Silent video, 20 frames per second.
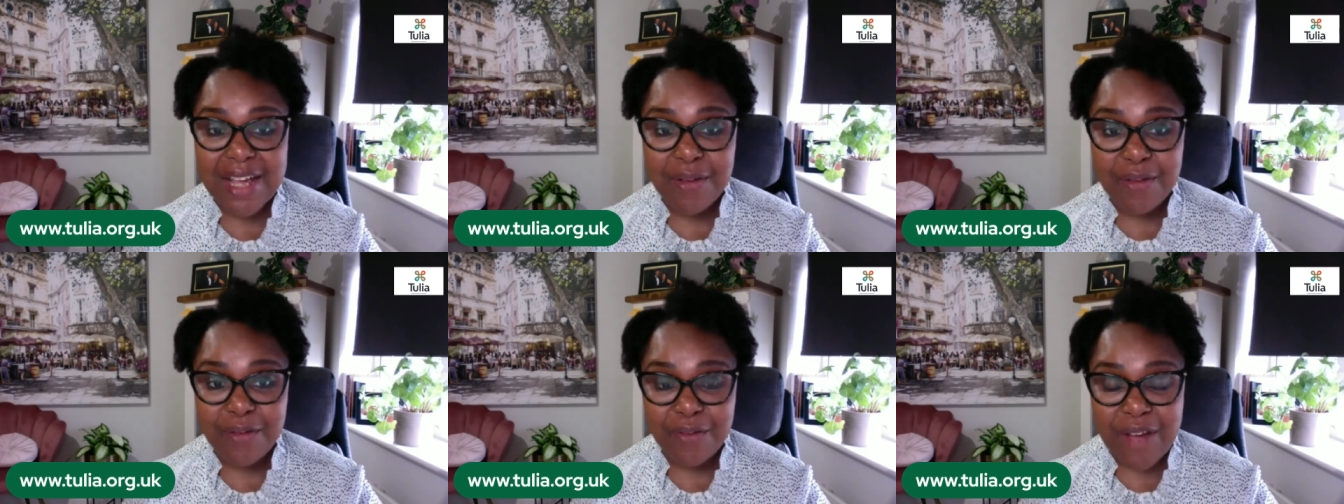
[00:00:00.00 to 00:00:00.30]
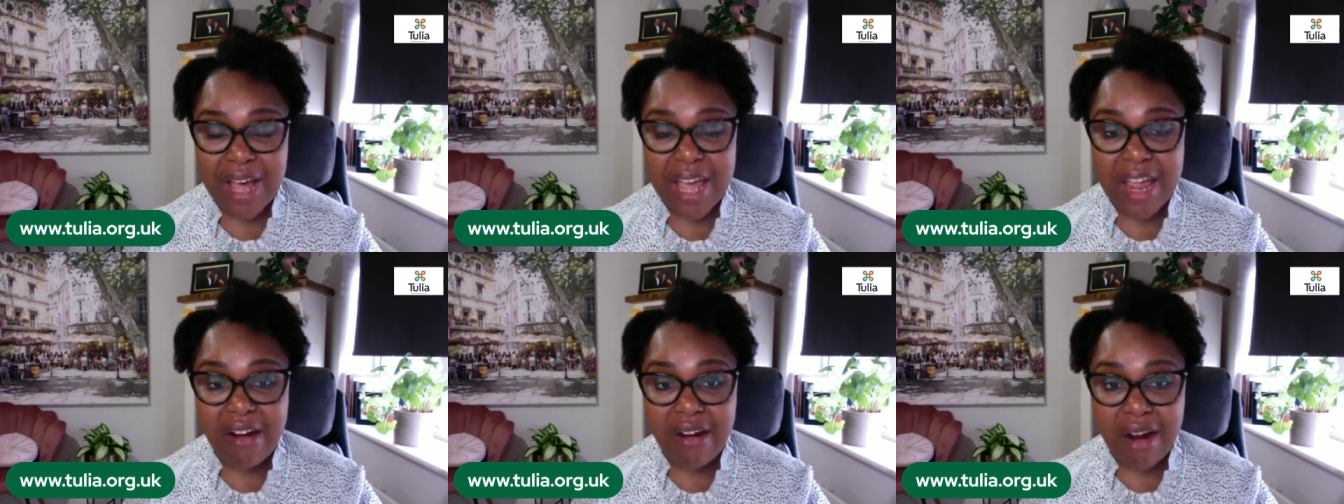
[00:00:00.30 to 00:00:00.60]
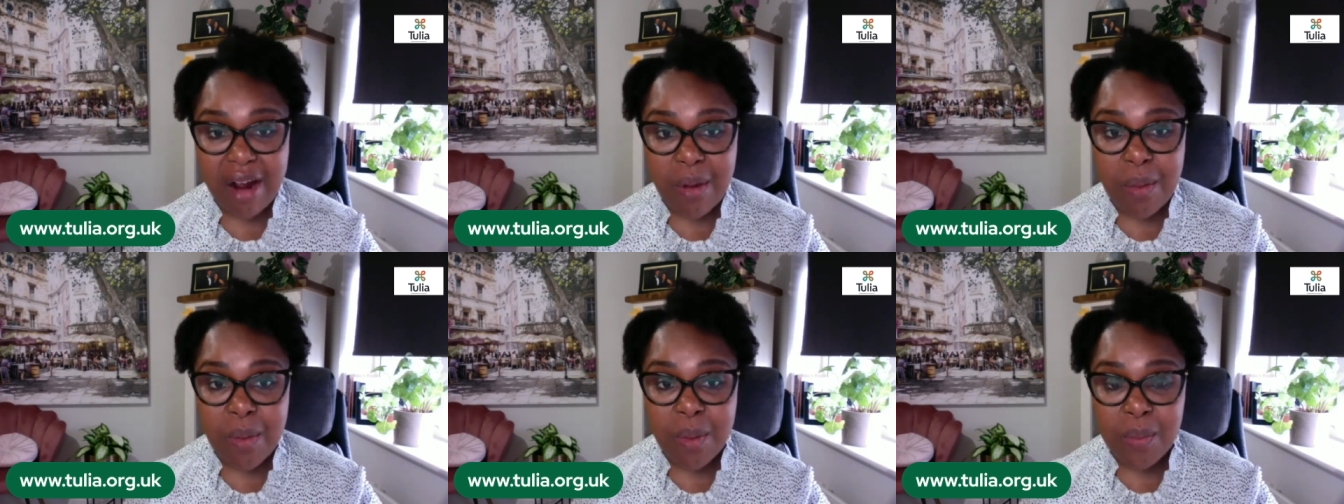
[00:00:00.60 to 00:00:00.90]
via
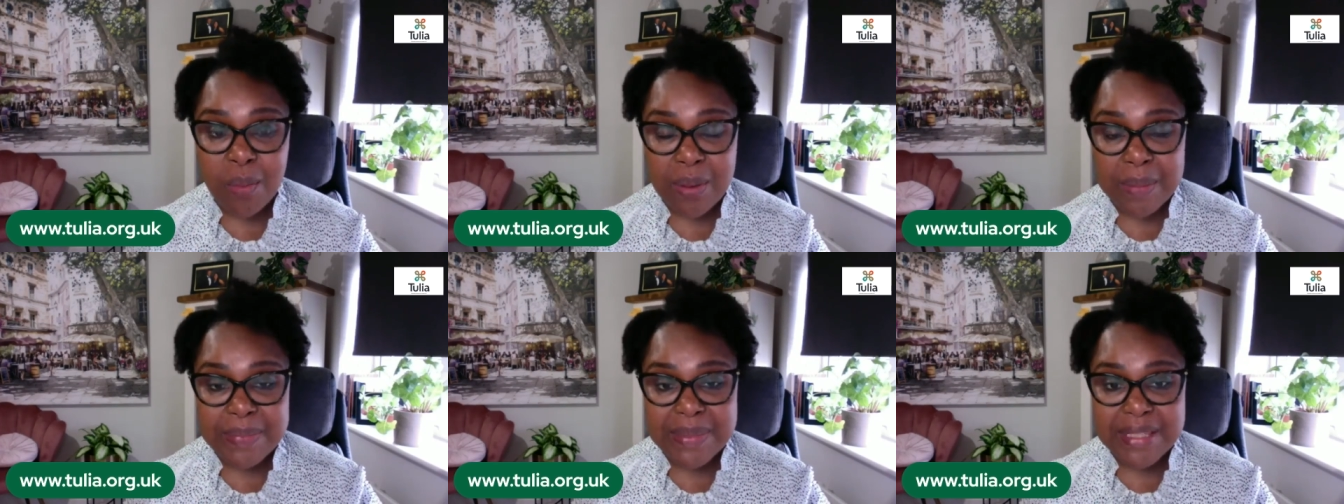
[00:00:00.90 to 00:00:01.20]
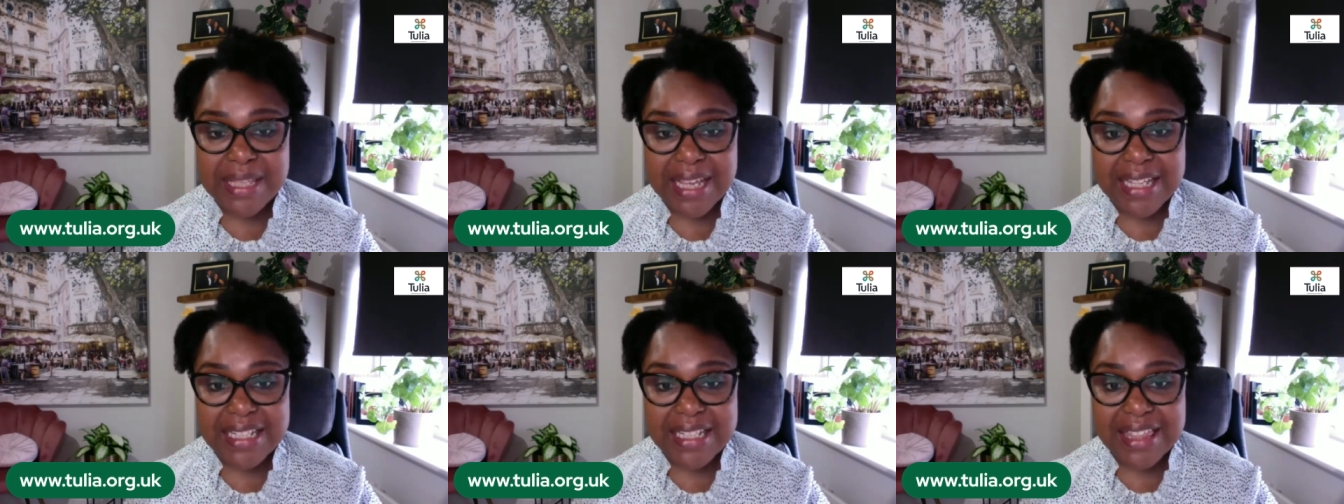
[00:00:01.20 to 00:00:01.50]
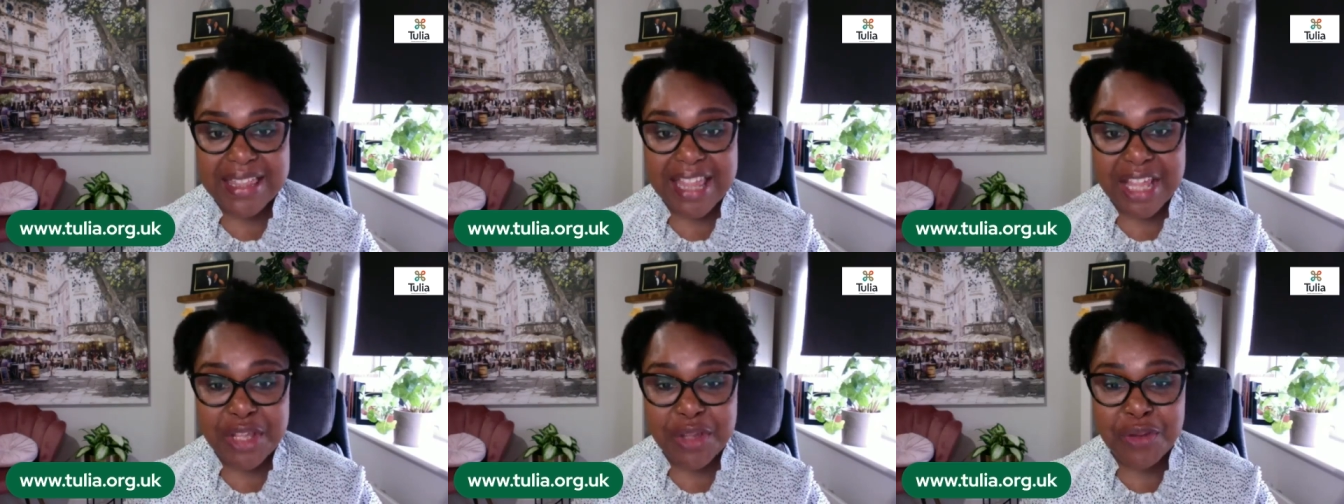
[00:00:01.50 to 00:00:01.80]
our website.
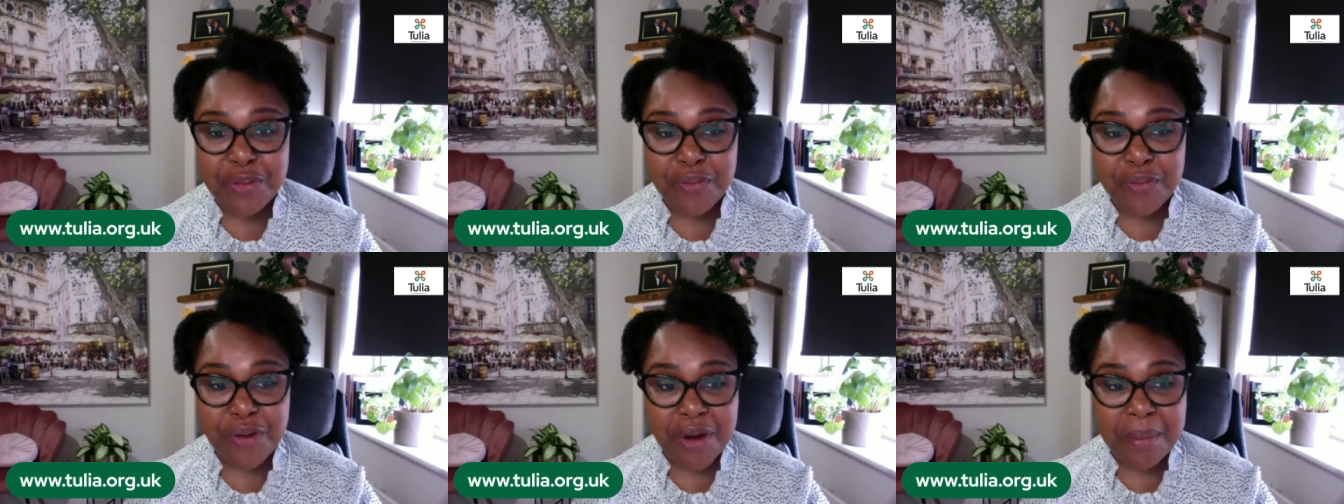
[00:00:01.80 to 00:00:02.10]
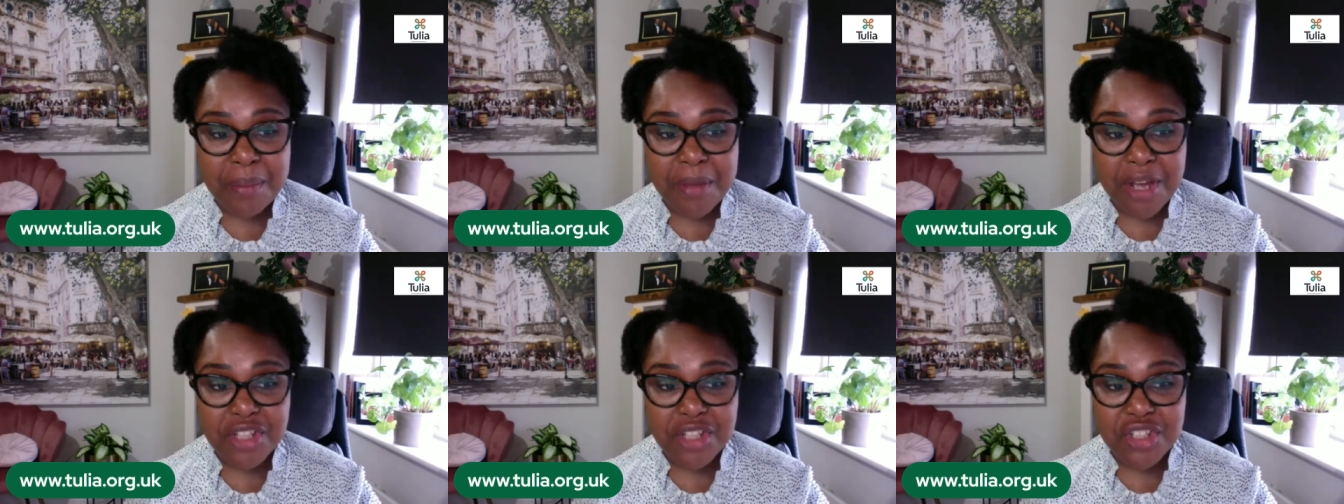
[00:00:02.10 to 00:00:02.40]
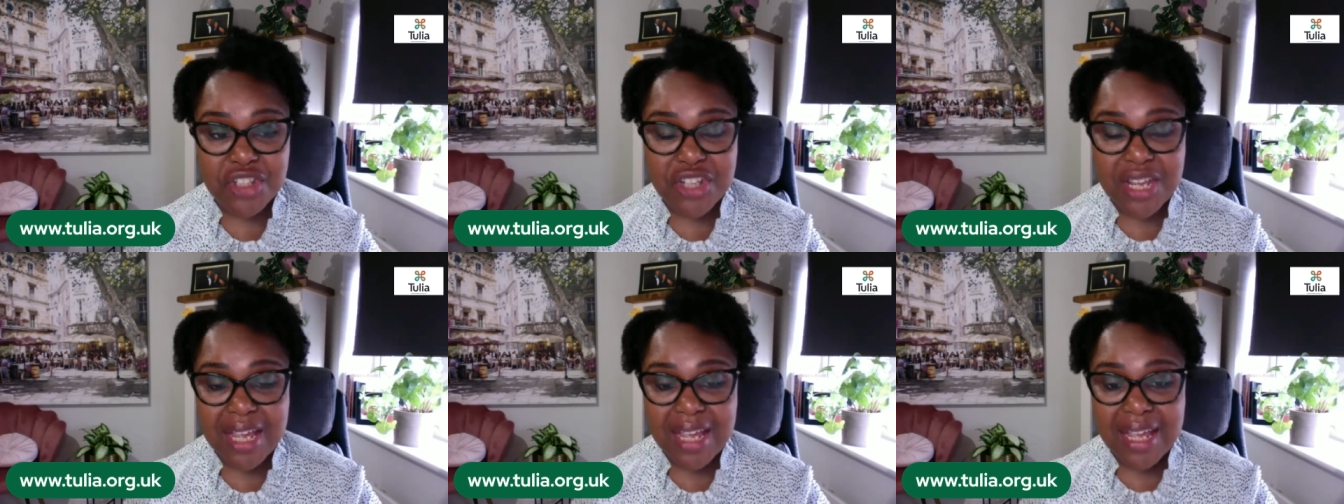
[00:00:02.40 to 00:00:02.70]
Thank you very much.